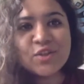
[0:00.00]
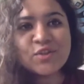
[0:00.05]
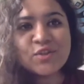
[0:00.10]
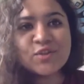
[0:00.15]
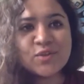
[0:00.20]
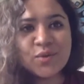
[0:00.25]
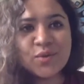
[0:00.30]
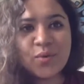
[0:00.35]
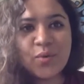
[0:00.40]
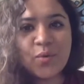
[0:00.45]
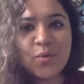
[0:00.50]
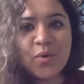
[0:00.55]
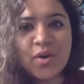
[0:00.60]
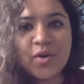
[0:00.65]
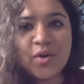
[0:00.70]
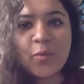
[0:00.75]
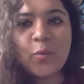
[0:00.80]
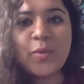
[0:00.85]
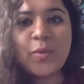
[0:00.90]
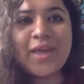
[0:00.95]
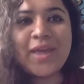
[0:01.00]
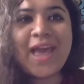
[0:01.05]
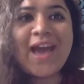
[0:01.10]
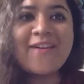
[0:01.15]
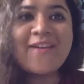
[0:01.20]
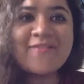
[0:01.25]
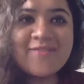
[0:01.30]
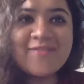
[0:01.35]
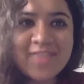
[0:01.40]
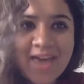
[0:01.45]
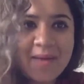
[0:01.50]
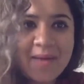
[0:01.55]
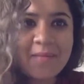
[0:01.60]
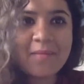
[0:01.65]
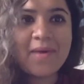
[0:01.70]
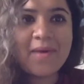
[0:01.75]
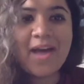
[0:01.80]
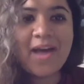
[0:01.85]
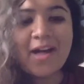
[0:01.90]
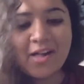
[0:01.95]
So we have
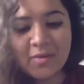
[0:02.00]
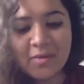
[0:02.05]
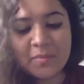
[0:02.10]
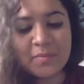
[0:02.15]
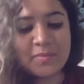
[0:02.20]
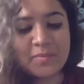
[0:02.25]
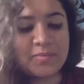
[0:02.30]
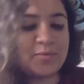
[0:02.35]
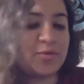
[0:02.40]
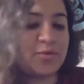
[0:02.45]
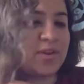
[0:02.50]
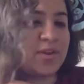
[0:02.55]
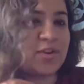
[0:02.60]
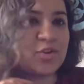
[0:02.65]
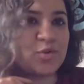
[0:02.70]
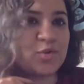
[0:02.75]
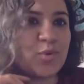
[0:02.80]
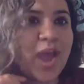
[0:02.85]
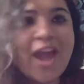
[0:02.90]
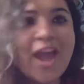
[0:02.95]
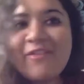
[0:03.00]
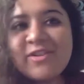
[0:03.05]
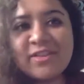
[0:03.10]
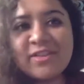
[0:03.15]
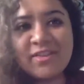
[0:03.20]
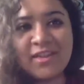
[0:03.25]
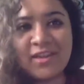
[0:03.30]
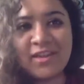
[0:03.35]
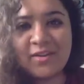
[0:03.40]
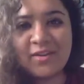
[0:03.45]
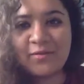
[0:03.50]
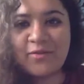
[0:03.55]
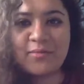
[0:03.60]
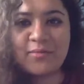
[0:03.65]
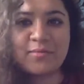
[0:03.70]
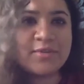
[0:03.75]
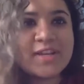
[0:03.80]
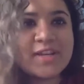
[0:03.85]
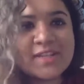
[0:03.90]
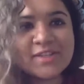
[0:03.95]
them help do everything
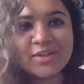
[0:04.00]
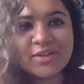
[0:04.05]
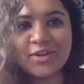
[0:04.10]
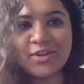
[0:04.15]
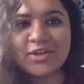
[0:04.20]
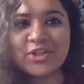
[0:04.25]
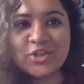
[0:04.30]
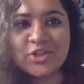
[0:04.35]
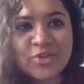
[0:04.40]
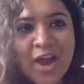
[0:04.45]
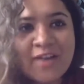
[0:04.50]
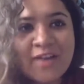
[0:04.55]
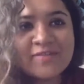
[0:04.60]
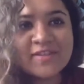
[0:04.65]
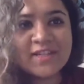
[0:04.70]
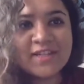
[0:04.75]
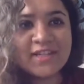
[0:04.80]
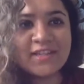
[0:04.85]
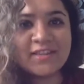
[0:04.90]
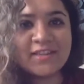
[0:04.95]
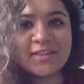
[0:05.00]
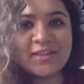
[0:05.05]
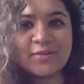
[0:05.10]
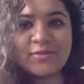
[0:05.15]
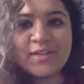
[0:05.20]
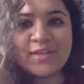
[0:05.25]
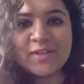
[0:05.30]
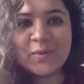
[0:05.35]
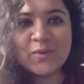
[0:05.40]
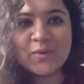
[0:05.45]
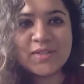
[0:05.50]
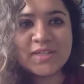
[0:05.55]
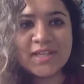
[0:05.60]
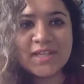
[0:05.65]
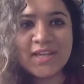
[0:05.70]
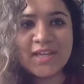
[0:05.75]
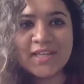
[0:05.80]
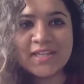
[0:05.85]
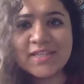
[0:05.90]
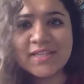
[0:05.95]
from research, drafting the
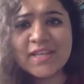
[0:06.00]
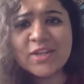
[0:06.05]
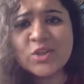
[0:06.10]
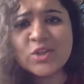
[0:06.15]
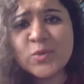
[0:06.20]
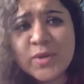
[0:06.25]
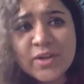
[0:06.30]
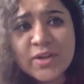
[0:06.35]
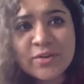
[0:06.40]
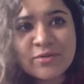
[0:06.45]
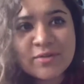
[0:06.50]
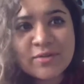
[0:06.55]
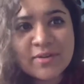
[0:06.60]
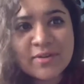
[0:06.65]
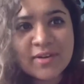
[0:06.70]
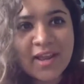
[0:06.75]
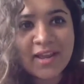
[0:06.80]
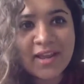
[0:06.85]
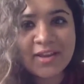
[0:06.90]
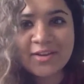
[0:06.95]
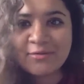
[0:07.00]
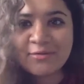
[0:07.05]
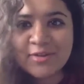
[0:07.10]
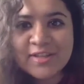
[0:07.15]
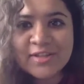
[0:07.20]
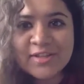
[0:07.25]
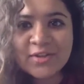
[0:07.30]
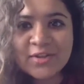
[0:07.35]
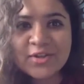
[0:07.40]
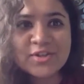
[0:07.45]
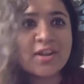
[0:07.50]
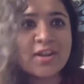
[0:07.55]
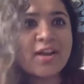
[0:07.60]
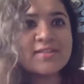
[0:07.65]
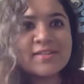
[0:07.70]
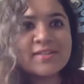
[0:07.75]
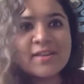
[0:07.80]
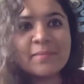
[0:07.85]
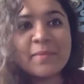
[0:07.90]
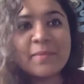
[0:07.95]
resources, doing like research and
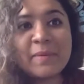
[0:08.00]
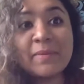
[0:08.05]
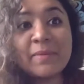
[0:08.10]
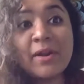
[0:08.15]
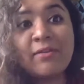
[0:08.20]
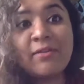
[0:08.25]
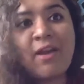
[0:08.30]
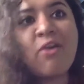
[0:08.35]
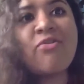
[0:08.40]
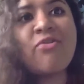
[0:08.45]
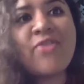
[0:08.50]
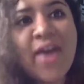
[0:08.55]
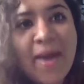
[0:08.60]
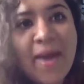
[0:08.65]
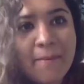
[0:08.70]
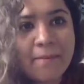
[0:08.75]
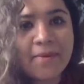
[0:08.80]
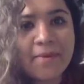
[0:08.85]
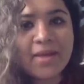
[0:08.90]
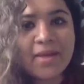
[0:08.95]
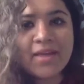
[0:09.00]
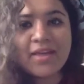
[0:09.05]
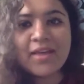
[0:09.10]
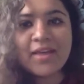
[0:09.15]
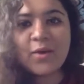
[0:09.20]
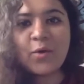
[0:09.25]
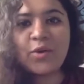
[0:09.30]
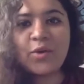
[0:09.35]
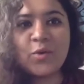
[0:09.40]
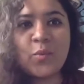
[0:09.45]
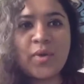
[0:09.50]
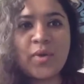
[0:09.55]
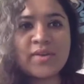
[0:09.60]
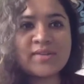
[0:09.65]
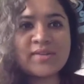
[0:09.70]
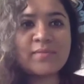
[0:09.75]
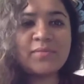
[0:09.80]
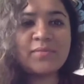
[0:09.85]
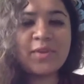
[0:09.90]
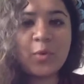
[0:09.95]
asking people around them, whether
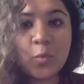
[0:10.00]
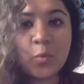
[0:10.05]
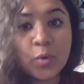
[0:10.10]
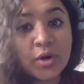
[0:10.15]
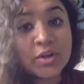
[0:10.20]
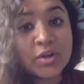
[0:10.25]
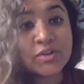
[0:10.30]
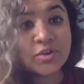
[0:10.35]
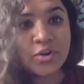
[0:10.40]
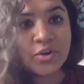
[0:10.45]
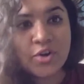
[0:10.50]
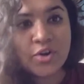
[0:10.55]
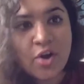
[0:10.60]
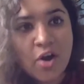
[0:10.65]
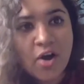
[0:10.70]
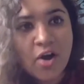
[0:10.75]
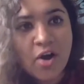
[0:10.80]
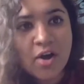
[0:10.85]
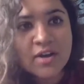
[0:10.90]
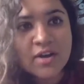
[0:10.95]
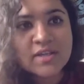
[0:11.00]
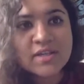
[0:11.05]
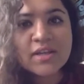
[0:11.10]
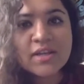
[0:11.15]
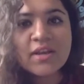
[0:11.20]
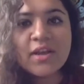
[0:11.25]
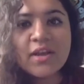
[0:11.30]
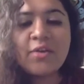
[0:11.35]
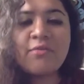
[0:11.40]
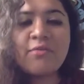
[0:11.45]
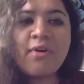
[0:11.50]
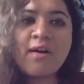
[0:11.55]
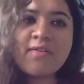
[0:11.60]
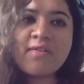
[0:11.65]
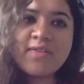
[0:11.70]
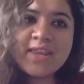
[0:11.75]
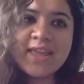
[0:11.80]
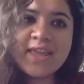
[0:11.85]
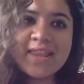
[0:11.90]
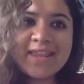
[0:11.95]
something works or not.
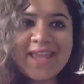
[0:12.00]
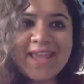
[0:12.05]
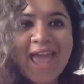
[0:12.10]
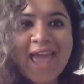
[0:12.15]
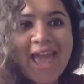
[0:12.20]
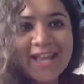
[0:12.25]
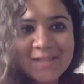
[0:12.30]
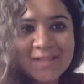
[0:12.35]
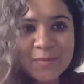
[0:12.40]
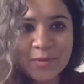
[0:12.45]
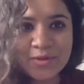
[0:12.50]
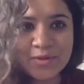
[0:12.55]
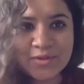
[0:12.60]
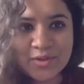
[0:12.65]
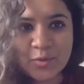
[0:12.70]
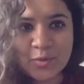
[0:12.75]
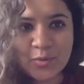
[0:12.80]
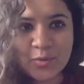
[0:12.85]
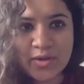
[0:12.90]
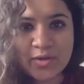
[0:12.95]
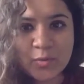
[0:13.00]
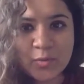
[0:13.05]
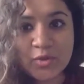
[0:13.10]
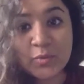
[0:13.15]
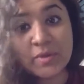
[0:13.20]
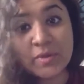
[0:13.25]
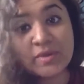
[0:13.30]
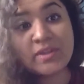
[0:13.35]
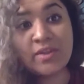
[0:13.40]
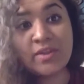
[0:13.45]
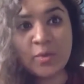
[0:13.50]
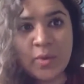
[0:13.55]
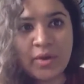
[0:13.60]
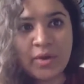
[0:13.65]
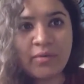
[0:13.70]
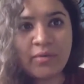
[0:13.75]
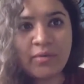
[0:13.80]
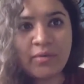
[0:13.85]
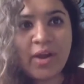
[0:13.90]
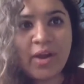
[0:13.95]
Rather than getting experts to do it, we do it the other
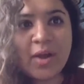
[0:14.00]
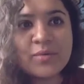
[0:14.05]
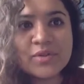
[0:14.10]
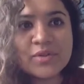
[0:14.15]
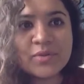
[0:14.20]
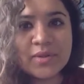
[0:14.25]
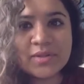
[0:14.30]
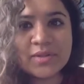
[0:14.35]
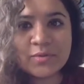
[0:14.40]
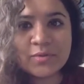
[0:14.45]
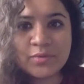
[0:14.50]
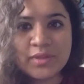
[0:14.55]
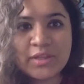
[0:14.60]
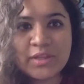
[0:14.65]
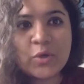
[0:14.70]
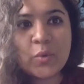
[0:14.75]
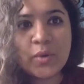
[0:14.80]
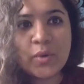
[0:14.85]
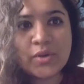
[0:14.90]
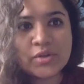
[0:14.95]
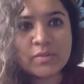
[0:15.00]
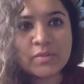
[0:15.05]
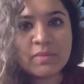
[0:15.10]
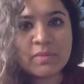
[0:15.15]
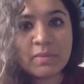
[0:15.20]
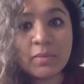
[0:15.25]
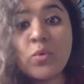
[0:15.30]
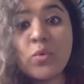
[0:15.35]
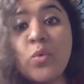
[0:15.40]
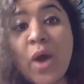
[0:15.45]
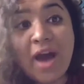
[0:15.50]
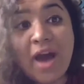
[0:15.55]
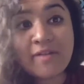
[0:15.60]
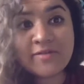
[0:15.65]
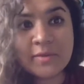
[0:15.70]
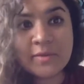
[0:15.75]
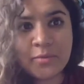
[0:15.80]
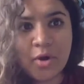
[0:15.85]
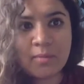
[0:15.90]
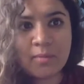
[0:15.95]
way around. So it's really going to the people who
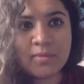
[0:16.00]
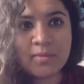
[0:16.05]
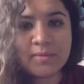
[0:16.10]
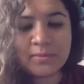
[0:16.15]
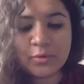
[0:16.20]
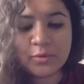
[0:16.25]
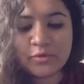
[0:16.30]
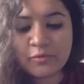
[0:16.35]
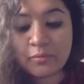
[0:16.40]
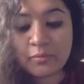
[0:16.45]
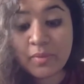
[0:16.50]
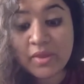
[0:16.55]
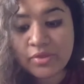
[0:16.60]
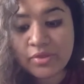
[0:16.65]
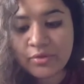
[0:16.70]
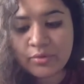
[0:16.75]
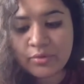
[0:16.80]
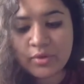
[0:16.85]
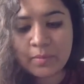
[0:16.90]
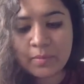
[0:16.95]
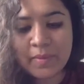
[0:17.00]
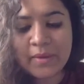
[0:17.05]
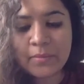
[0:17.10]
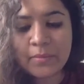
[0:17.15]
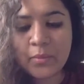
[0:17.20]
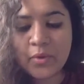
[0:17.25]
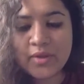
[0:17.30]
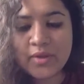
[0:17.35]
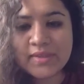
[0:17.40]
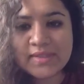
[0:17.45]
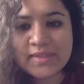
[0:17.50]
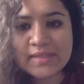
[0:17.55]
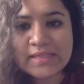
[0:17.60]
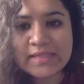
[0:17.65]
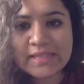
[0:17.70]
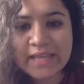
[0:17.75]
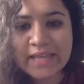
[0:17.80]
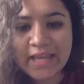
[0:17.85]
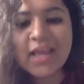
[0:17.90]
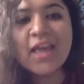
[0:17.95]
have the problem, who've been through the pain points, and
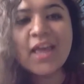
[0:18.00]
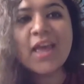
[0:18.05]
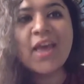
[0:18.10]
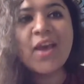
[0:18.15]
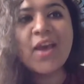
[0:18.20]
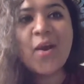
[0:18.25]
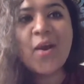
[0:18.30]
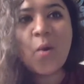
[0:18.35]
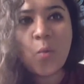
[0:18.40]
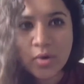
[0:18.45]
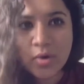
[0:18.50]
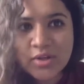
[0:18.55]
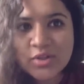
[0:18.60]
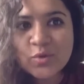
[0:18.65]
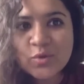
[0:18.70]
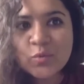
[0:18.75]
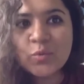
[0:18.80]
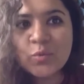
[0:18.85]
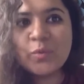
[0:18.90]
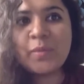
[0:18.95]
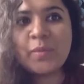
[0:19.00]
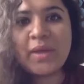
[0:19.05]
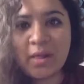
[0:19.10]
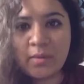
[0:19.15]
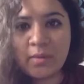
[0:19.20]
saying, what would be